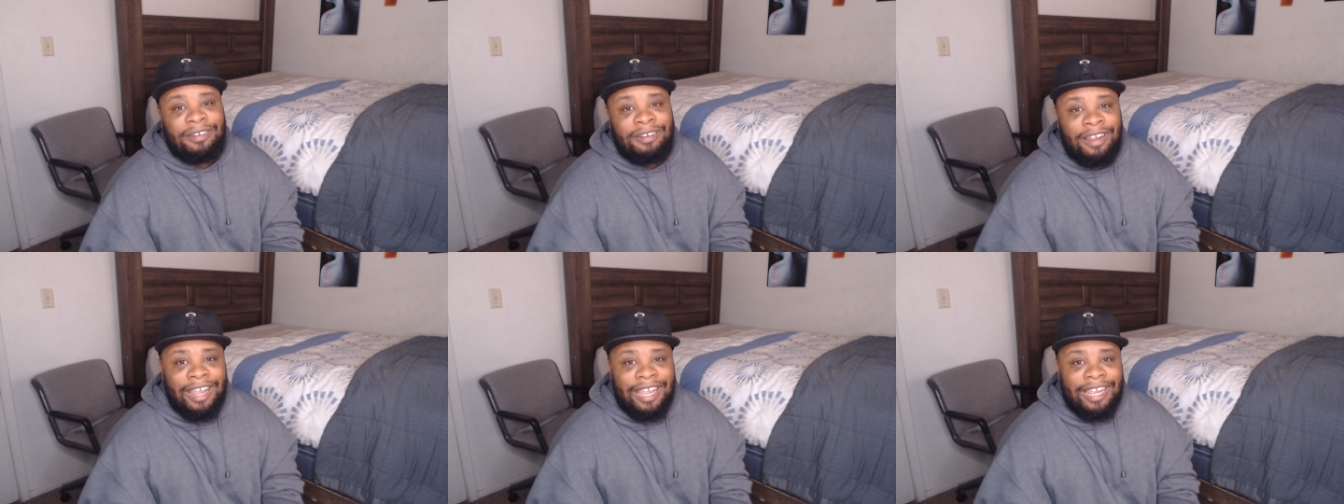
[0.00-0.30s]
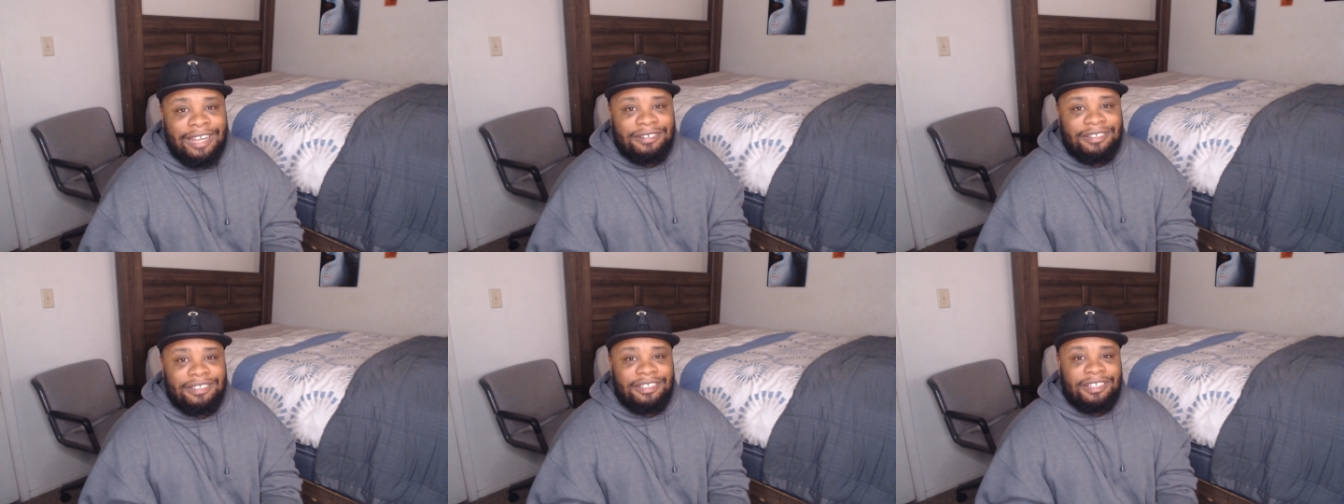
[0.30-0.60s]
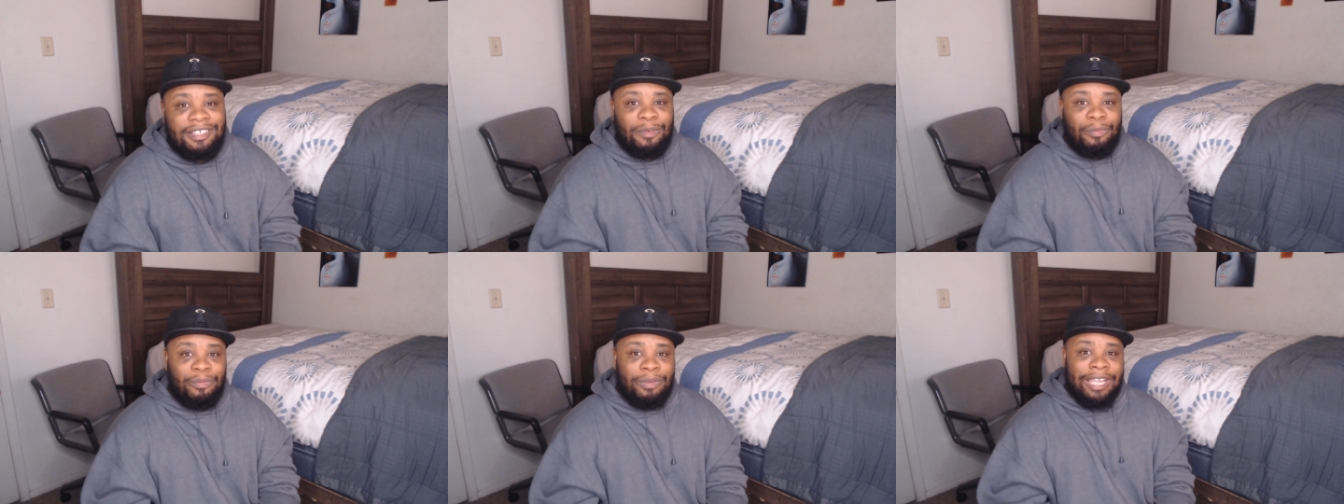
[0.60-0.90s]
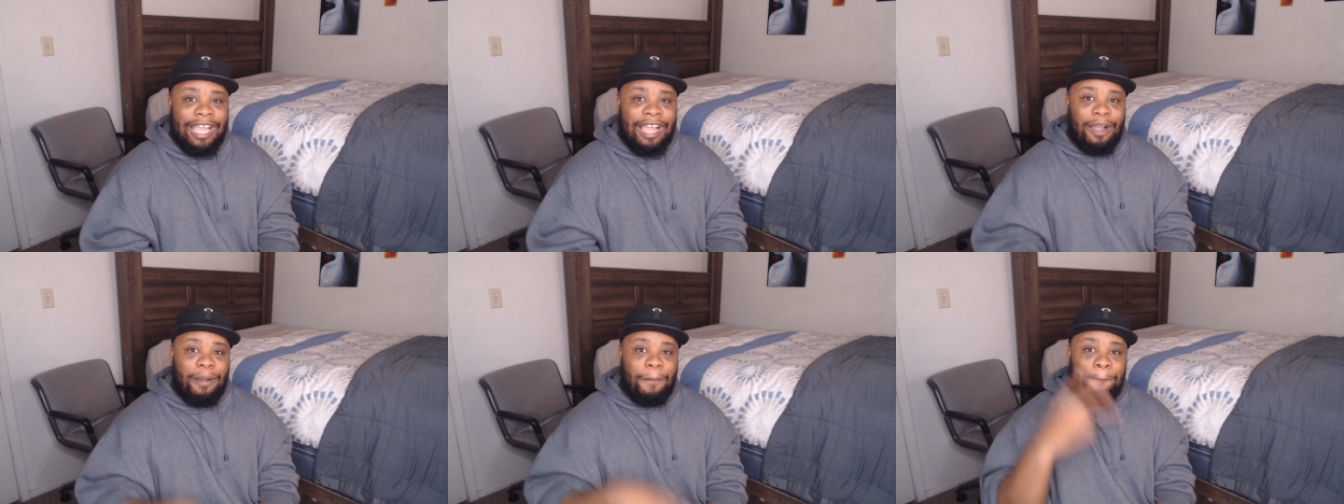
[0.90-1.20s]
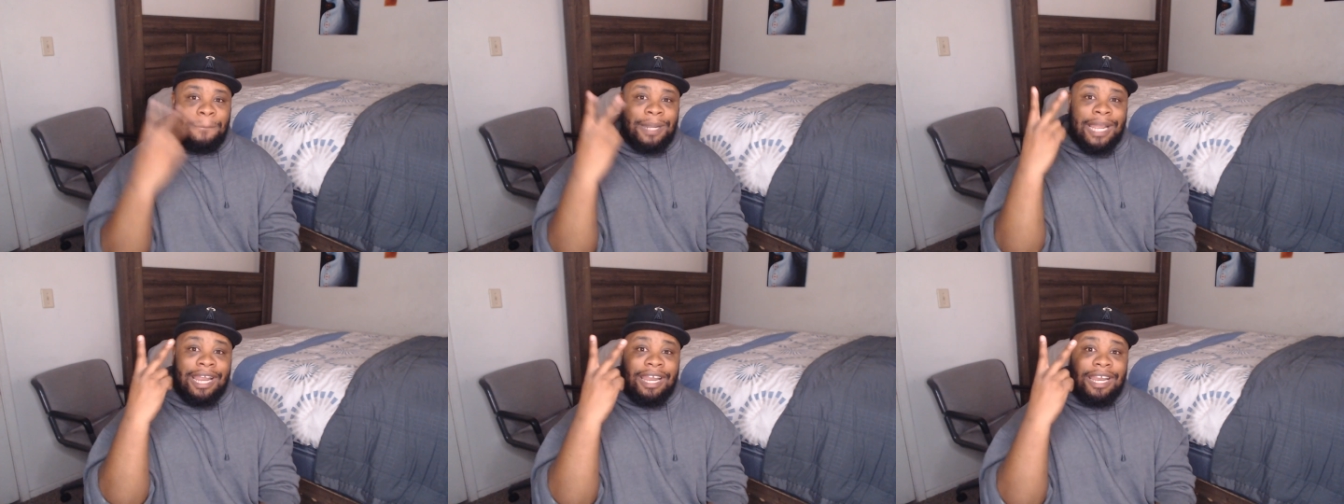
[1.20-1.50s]
all right? We out.
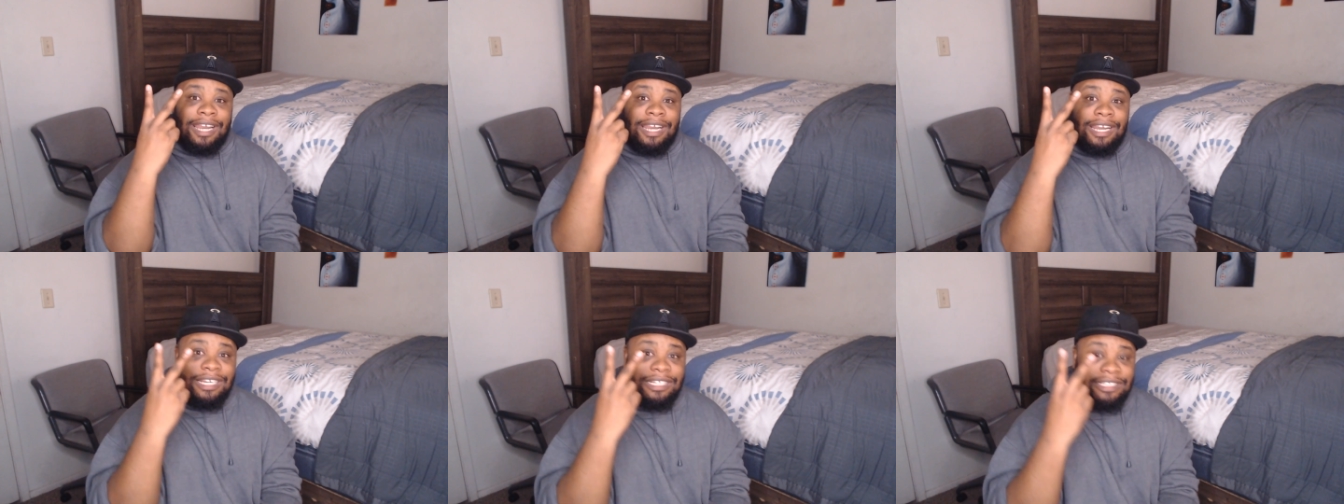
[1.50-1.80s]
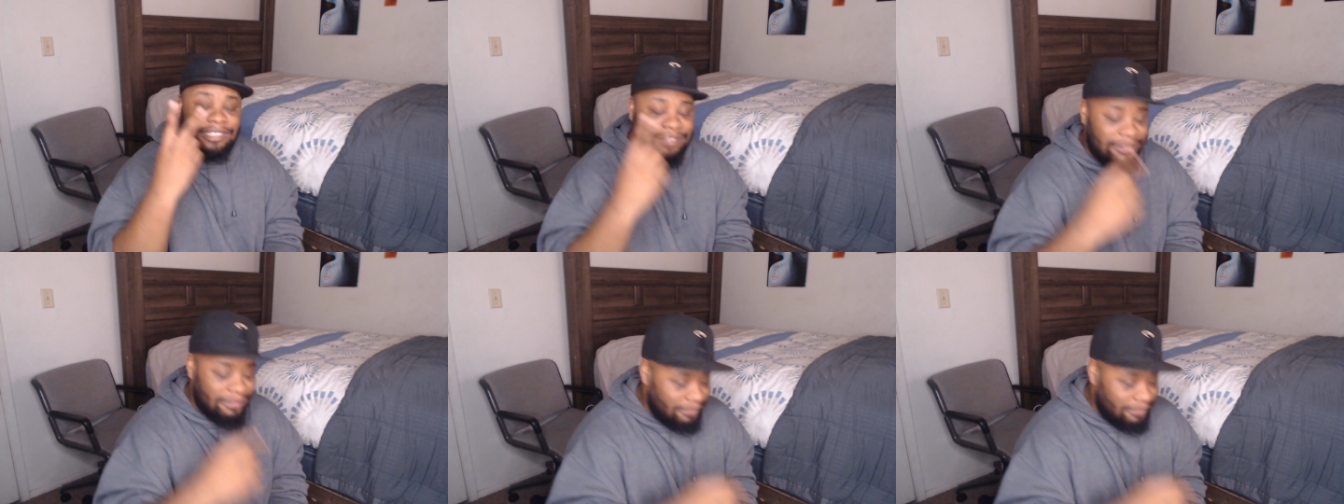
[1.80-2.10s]
Peace.